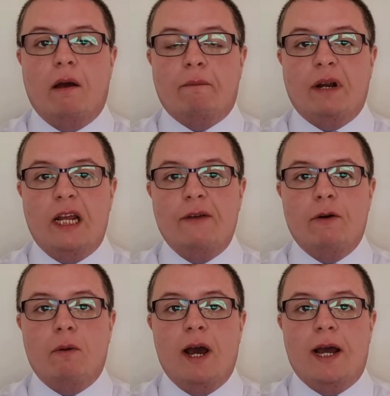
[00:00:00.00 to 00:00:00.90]
But either
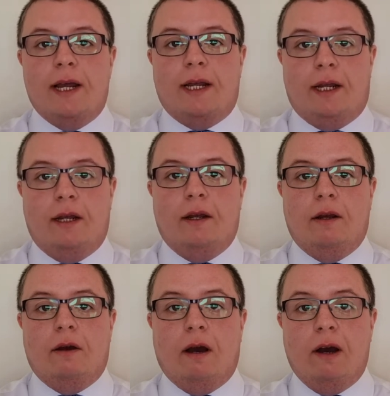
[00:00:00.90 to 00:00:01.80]
way,
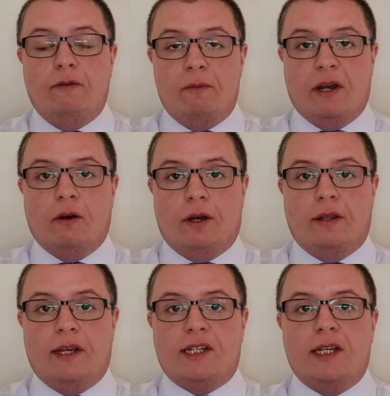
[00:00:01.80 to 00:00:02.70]
however we look at
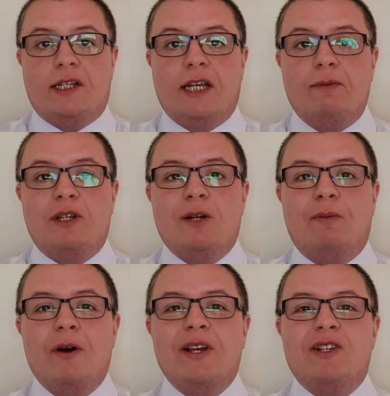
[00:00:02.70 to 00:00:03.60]
this, it seems to
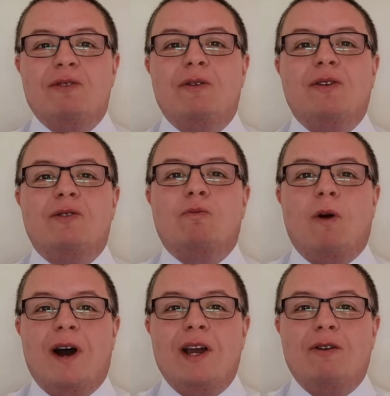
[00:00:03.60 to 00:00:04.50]
point towards
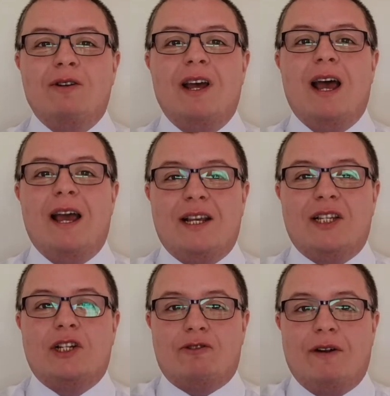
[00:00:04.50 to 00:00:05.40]
wild,
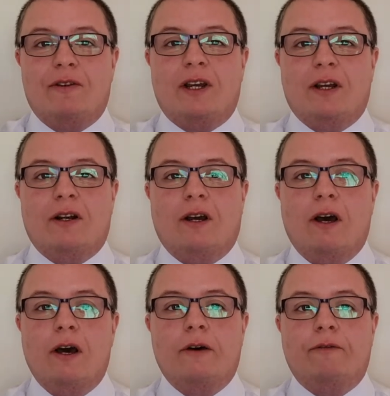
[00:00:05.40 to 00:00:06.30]
extravagant
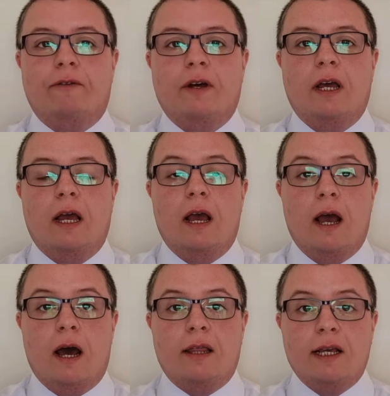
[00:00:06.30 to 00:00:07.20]
love.
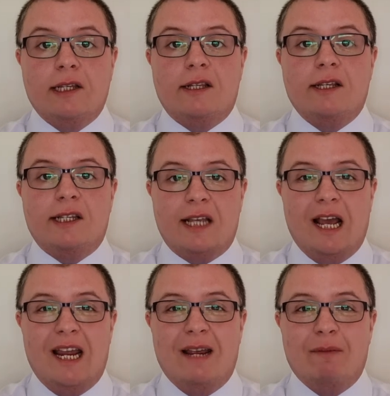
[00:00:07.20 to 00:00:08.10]
And that's the
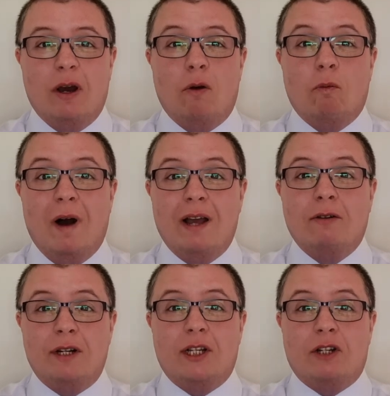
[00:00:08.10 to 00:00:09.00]
same
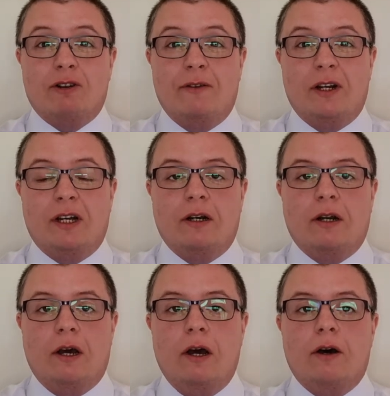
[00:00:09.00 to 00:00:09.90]
wild,
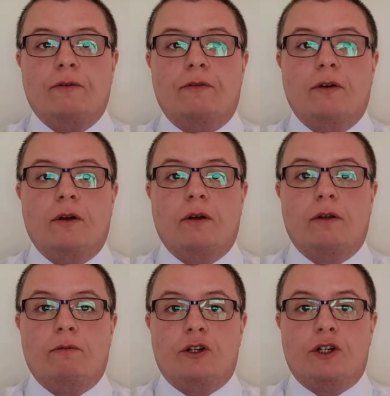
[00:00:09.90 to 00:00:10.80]
extravagant love
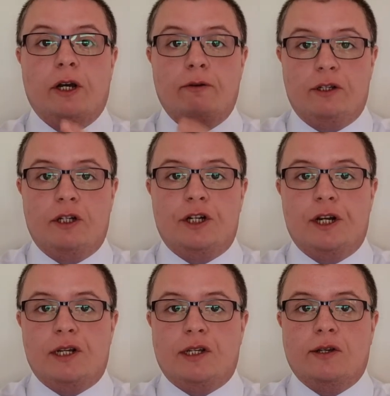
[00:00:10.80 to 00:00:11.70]
that was shown to
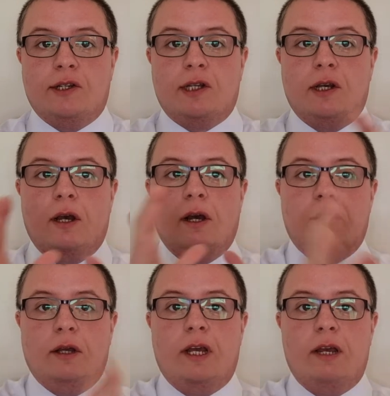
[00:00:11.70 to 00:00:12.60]
Jesus
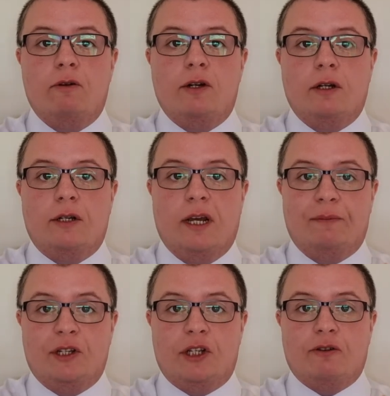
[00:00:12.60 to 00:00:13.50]
that he would
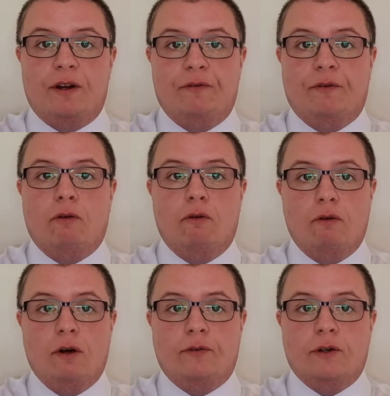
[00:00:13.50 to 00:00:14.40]
demonstrate for
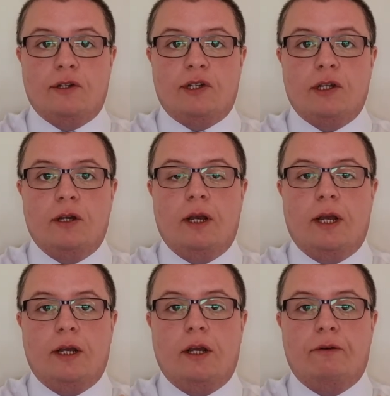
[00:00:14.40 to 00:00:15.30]
all of us
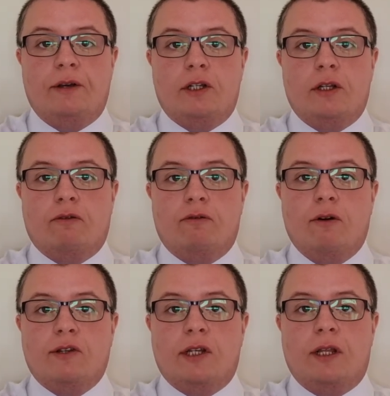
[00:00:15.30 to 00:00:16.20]
in going to the
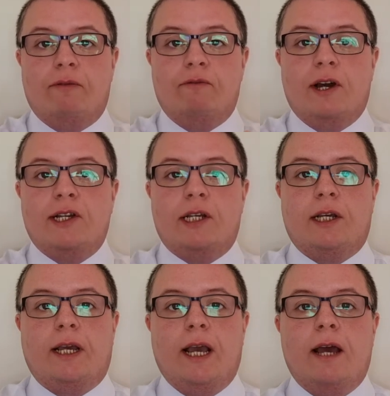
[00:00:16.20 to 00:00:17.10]
cross and then rising
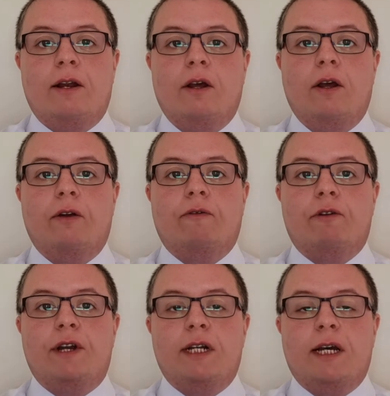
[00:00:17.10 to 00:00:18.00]
again
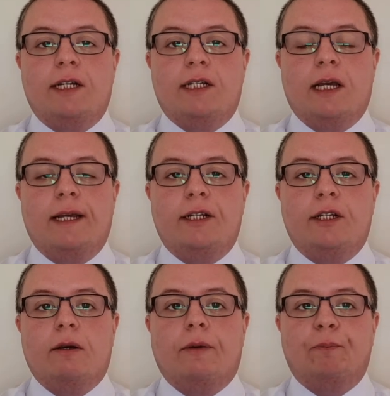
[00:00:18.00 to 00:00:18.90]
3 days
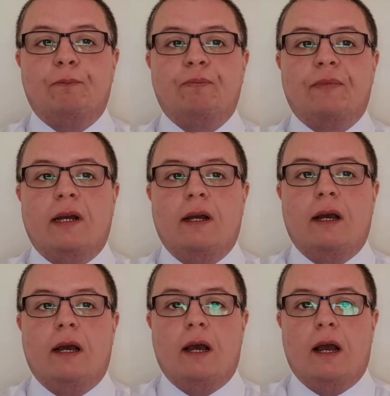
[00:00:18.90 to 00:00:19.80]
later.
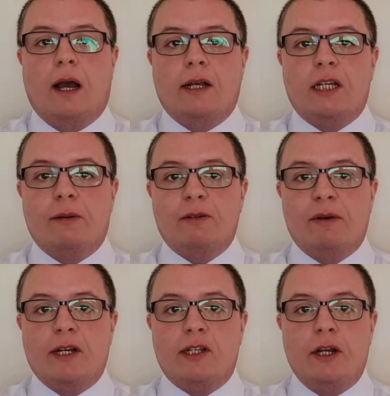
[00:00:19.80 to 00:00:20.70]
And so as we
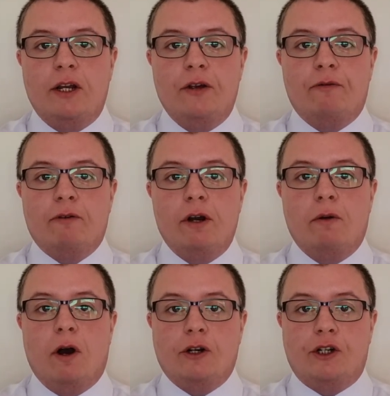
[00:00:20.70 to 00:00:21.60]
continue through
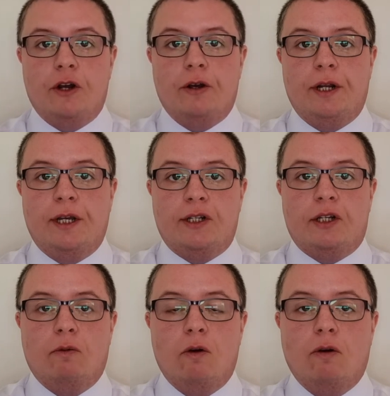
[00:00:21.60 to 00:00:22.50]
our journey
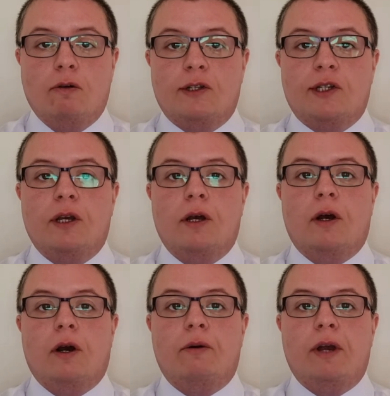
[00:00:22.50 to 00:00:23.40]
towards
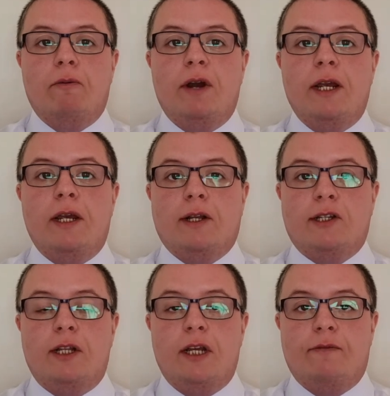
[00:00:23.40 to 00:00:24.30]
Holy Week and
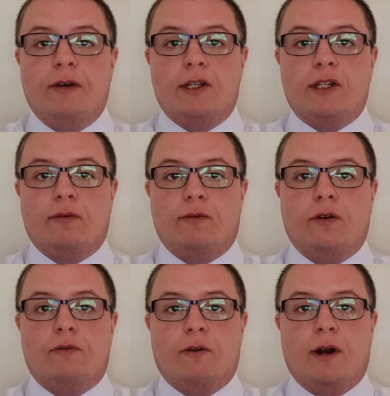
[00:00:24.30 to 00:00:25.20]
to the events of
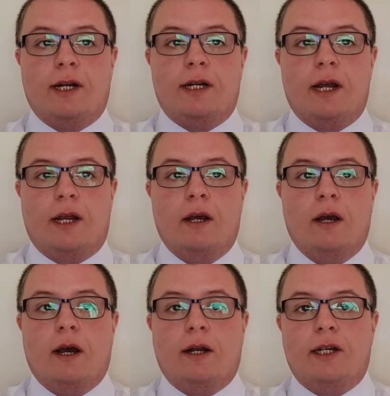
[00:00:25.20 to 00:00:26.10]
Good Friday
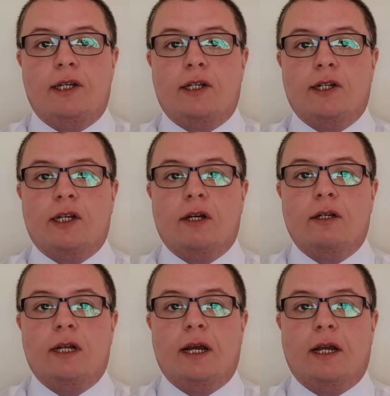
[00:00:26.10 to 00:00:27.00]
and Easter
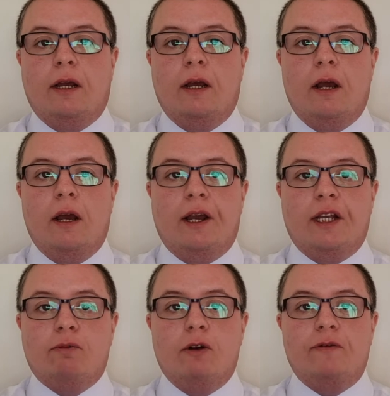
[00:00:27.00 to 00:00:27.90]
Sunday,
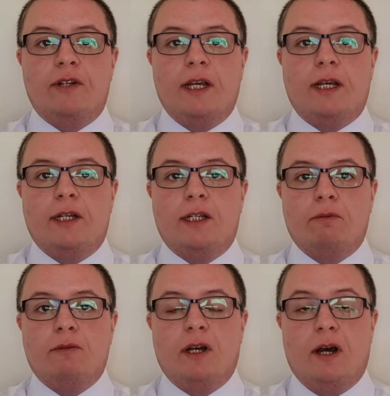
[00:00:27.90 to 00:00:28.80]
it's worth taking
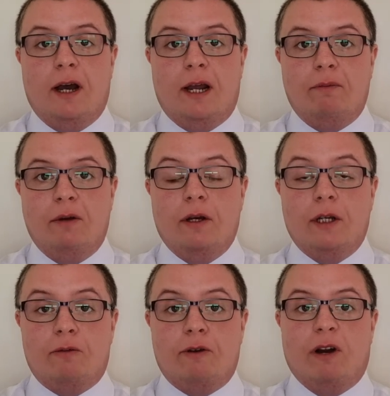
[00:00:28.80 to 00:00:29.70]
some time
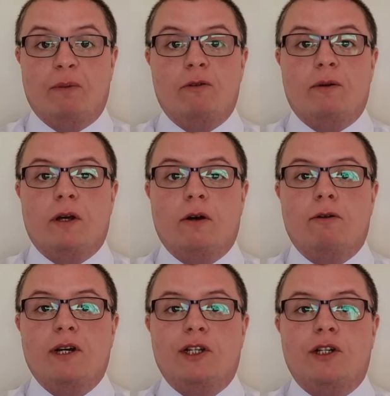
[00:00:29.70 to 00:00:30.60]
as we grapple with our
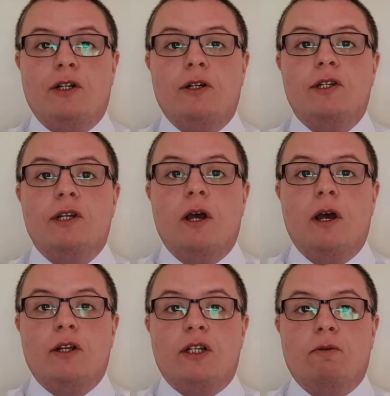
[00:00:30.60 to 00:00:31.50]
questions
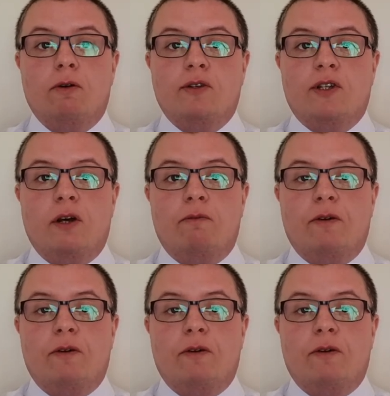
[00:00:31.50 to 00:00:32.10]
to also